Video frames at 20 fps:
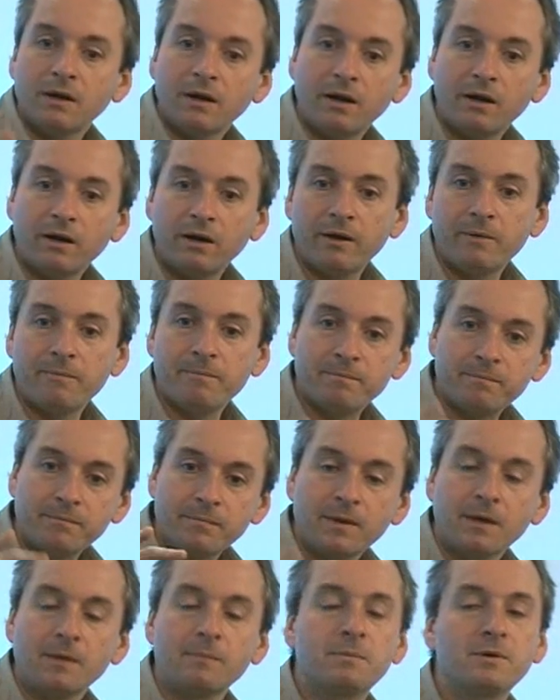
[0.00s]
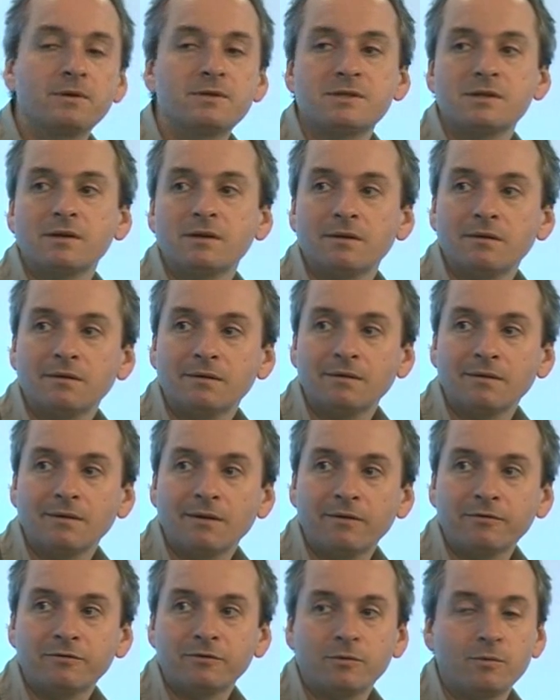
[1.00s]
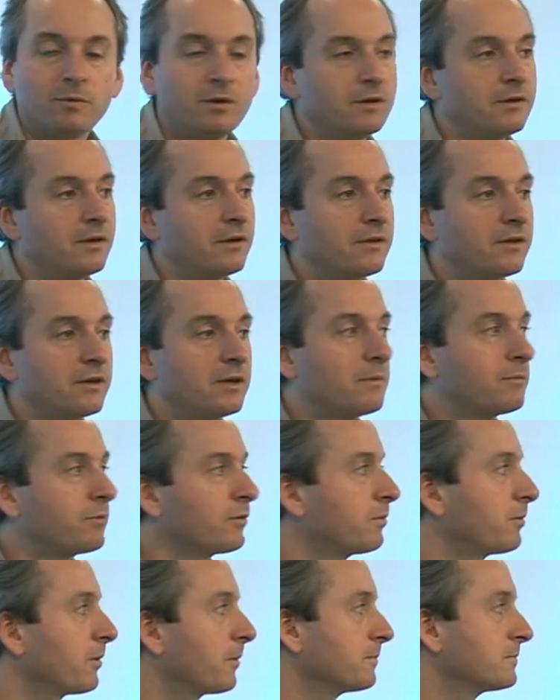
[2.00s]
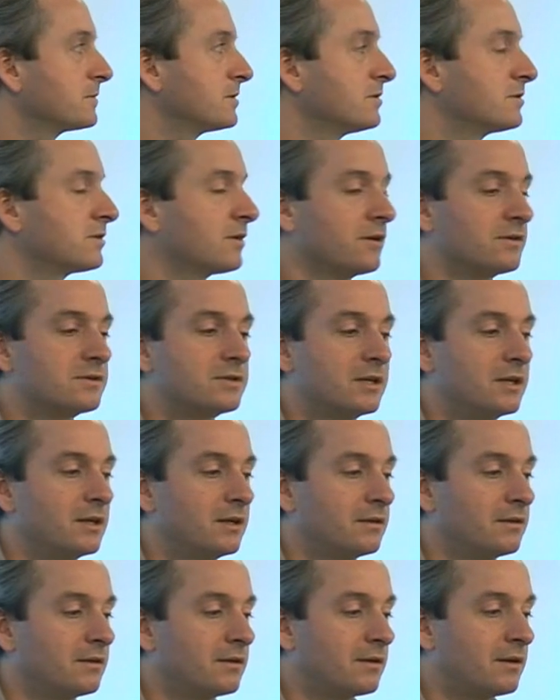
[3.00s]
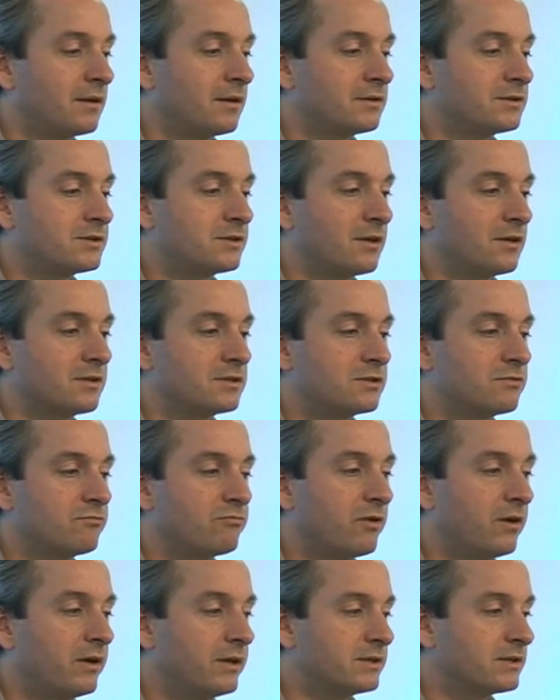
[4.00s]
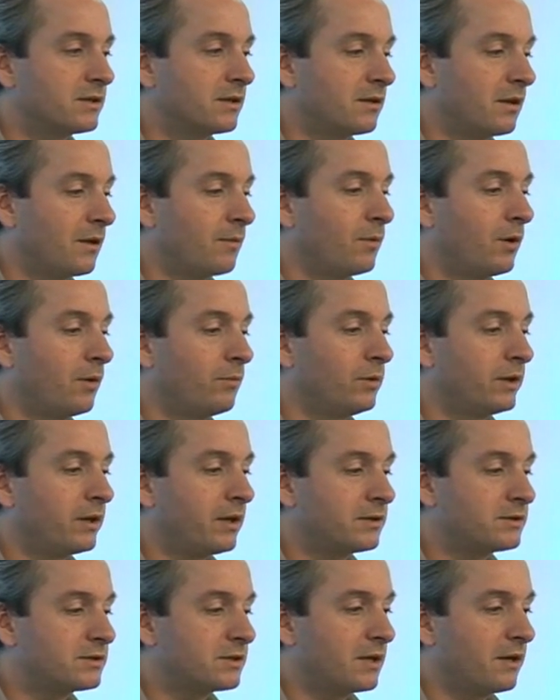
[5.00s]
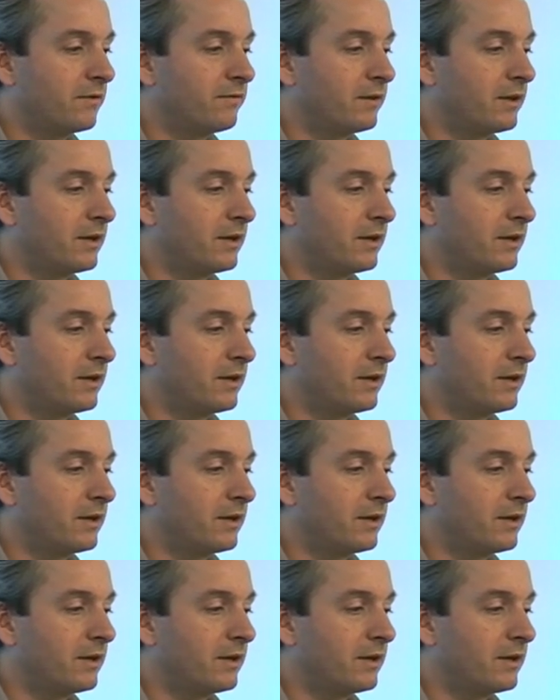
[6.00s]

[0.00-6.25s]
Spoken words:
but after a while, the number of problems you start to hit starts to rise, and we're going to cover